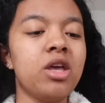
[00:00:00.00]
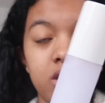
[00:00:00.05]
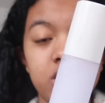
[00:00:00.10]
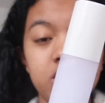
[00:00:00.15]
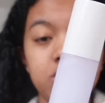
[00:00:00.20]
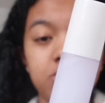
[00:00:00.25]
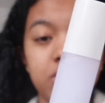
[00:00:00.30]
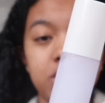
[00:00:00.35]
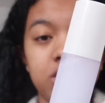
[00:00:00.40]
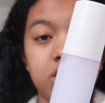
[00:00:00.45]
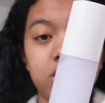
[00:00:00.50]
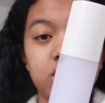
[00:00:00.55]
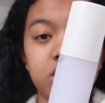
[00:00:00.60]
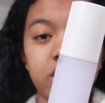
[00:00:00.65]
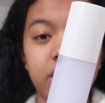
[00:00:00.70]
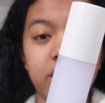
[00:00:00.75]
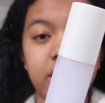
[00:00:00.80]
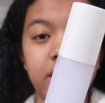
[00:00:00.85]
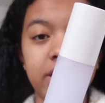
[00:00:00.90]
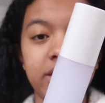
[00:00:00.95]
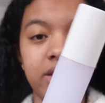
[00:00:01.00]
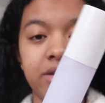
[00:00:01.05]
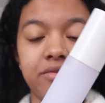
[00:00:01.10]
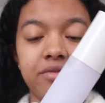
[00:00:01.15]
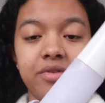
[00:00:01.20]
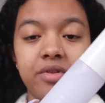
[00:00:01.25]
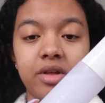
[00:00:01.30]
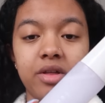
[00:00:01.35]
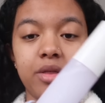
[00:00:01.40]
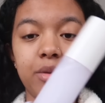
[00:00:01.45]
This is what it looks like. I
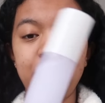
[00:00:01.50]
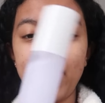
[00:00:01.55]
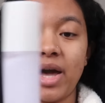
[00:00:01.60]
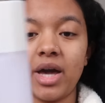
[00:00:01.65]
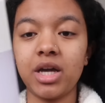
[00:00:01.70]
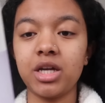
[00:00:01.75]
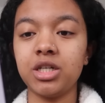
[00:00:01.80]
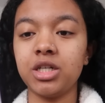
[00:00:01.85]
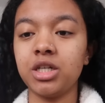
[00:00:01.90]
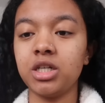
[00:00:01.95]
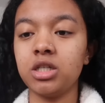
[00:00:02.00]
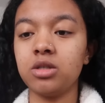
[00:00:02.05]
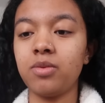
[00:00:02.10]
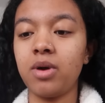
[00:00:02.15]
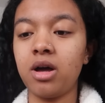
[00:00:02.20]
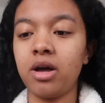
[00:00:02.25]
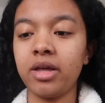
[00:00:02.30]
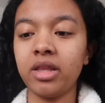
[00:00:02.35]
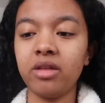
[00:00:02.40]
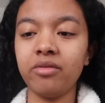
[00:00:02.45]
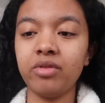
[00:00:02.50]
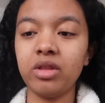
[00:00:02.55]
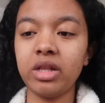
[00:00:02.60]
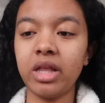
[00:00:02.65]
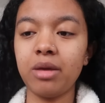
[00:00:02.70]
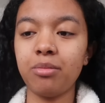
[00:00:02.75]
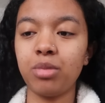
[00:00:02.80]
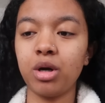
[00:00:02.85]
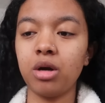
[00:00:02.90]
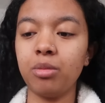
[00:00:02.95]
love the packaging as well. I love the
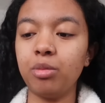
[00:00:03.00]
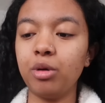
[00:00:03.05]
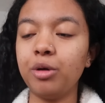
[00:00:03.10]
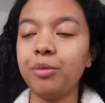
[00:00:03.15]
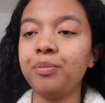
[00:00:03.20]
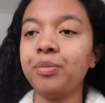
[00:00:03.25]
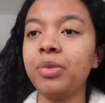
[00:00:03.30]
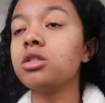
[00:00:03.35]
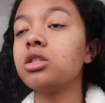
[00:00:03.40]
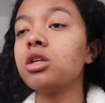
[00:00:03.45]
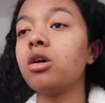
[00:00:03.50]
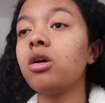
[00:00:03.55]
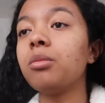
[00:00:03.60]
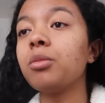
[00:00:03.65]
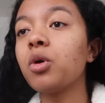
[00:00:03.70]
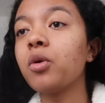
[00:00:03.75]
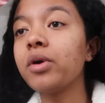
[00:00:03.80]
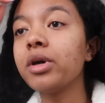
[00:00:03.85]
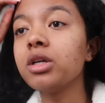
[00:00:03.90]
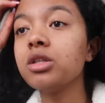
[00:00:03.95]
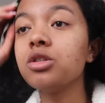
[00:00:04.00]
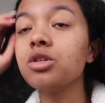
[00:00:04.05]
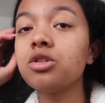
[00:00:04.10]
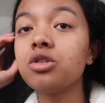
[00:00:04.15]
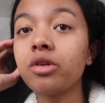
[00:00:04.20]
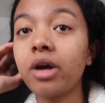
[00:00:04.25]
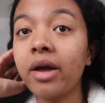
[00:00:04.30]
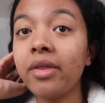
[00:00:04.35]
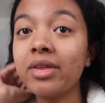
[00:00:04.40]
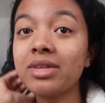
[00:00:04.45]
light purple. So I'm going to
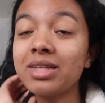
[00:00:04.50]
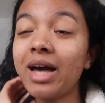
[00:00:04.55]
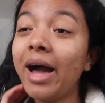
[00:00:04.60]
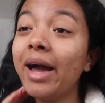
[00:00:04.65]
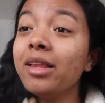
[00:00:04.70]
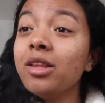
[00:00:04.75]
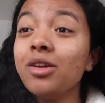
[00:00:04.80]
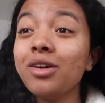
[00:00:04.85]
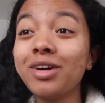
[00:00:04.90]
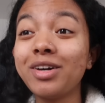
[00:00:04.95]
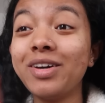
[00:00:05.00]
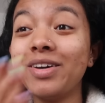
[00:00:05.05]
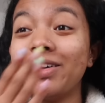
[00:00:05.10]
try this. I look...